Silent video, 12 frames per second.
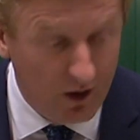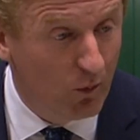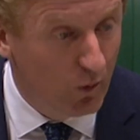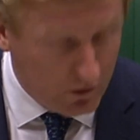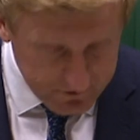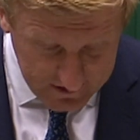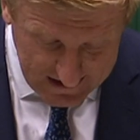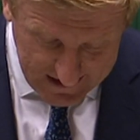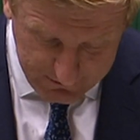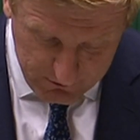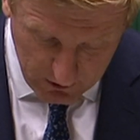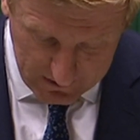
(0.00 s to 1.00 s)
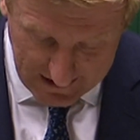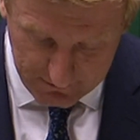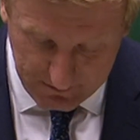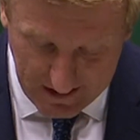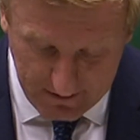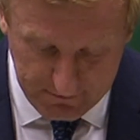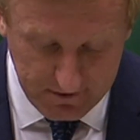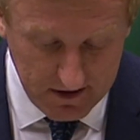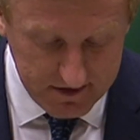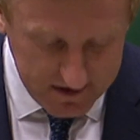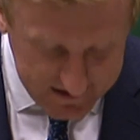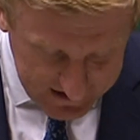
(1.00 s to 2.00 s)
will delay rollout by a
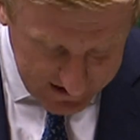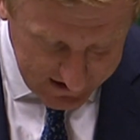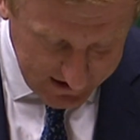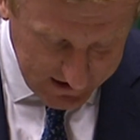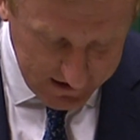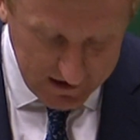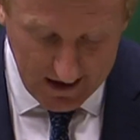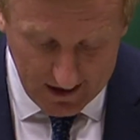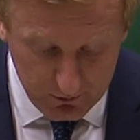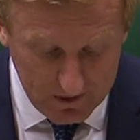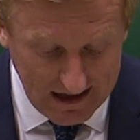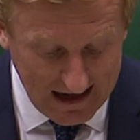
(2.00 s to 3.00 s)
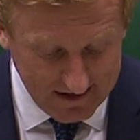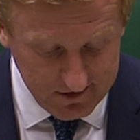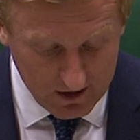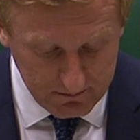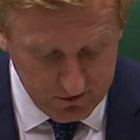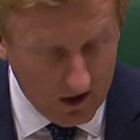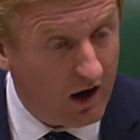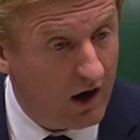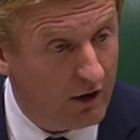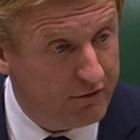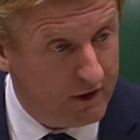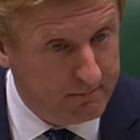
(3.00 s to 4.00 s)
further year and will add up to
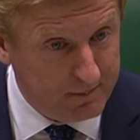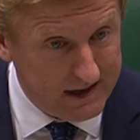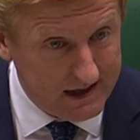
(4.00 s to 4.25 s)
£500